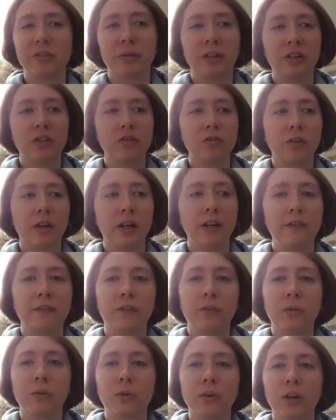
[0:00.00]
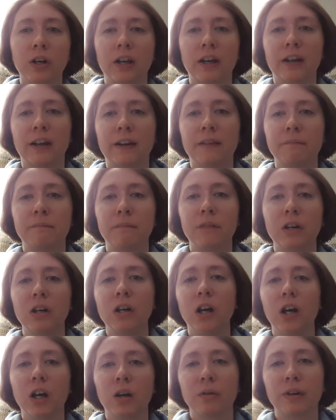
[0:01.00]
I'm going to try for um,
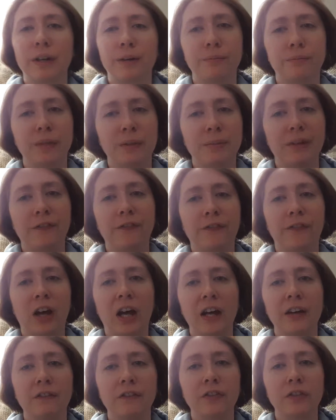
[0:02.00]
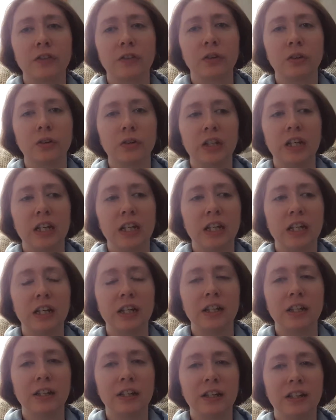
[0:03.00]
around maybe
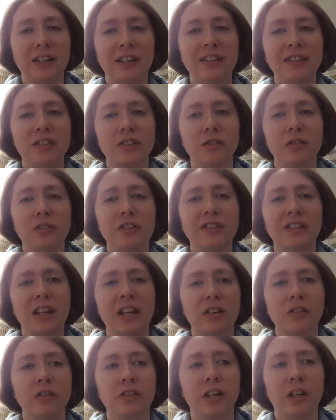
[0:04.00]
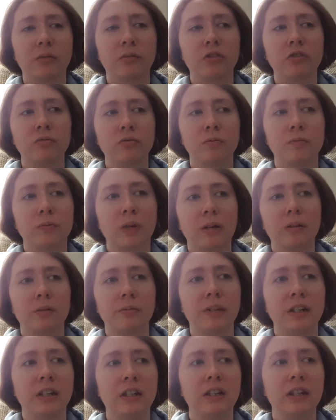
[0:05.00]
5.30 Eastern Standard Time, which would
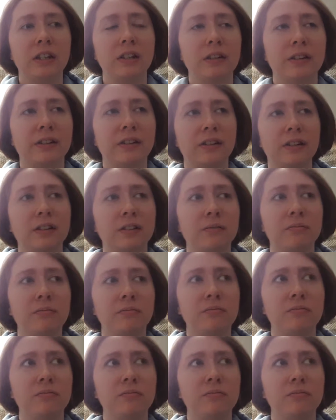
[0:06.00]
probably be uh,